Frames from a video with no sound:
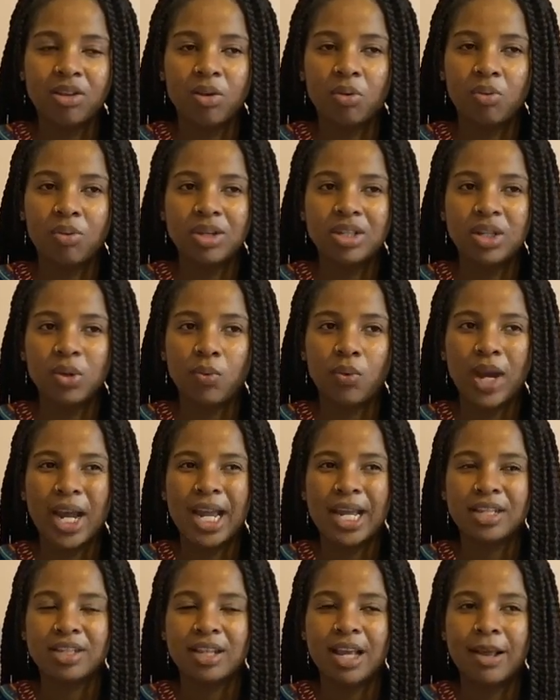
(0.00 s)
the reason why
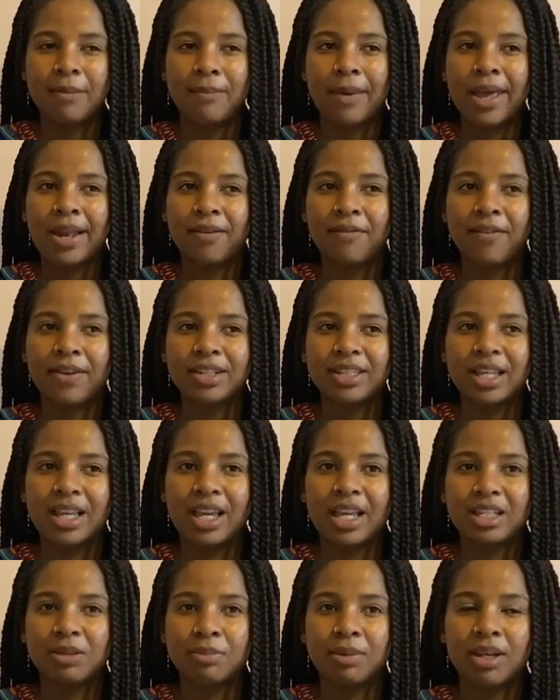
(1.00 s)
it's not manifesting
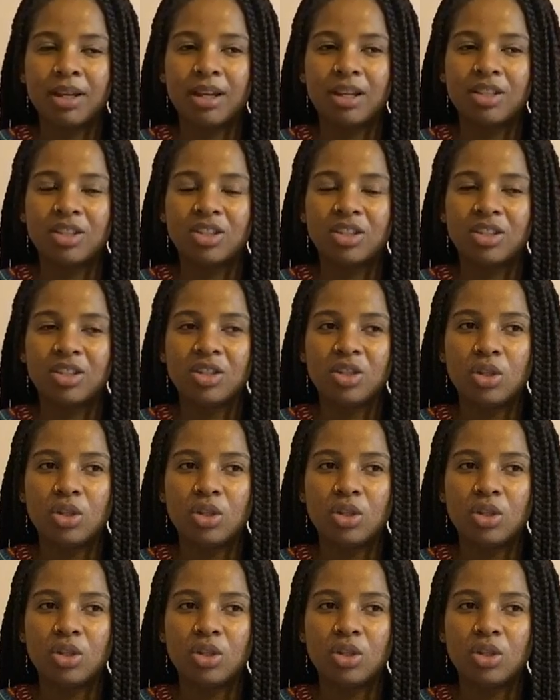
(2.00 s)
is because